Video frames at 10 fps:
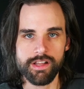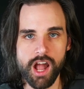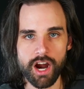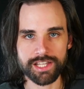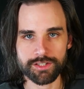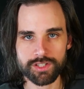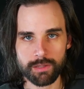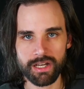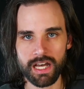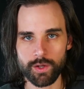All right, so let's talk
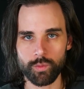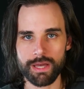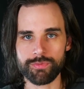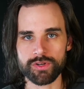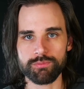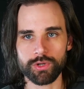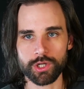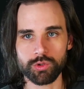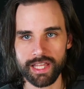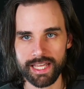about how the Web three point
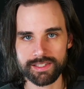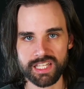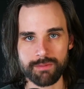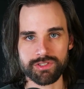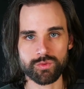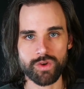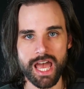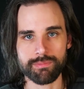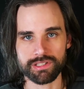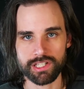oh landscape is
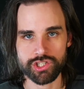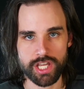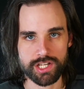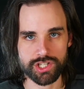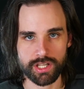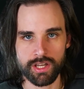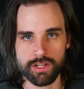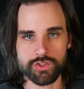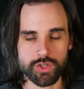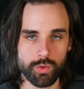rapidly changing.
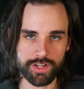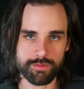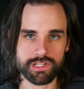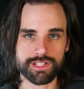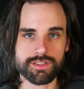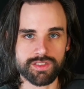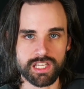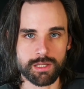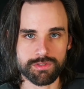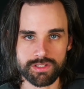So one of the biggest
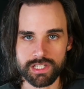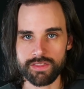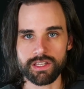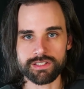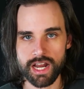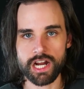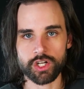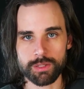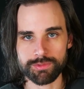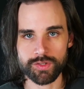themes inside the entire
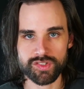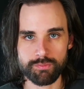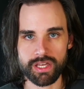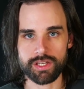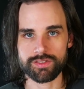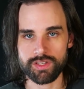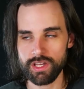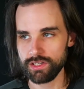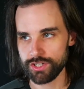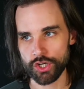crypto space
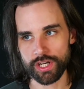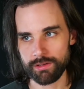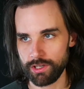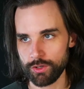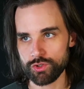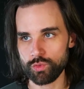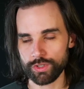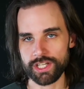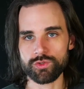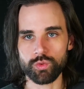during, you know,
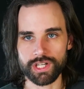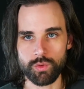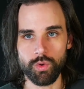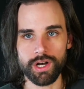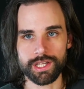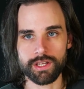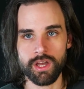twenty twenty-one